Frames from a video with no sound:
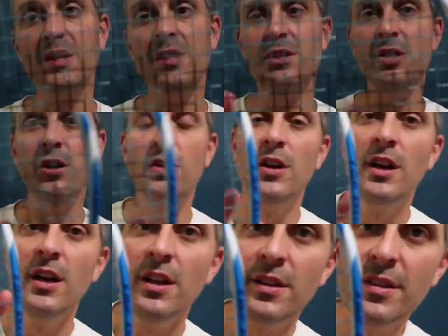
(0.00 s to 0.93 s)
So
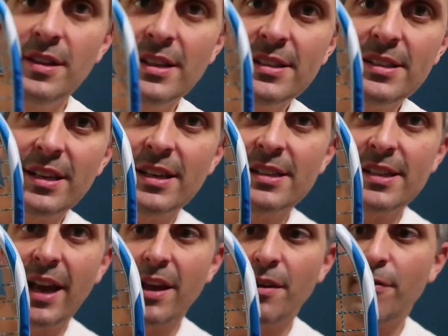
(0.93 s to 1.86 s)
this
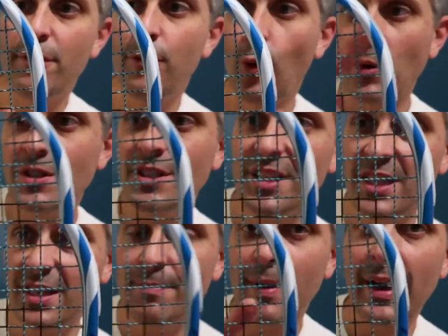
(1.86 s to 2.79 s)
is a
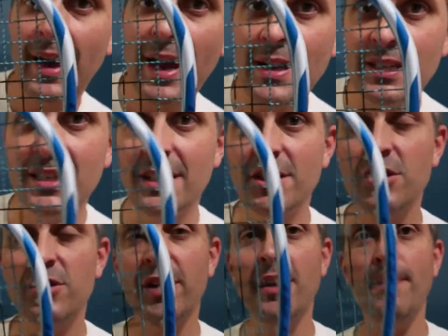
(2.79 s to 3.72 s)
14 by 18
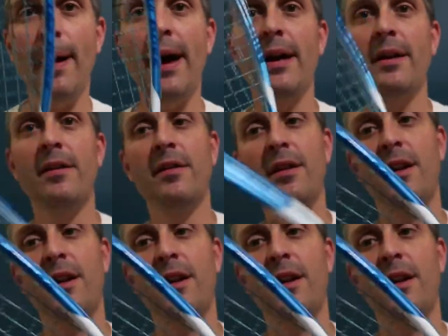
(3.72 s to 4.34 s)
stringing pattern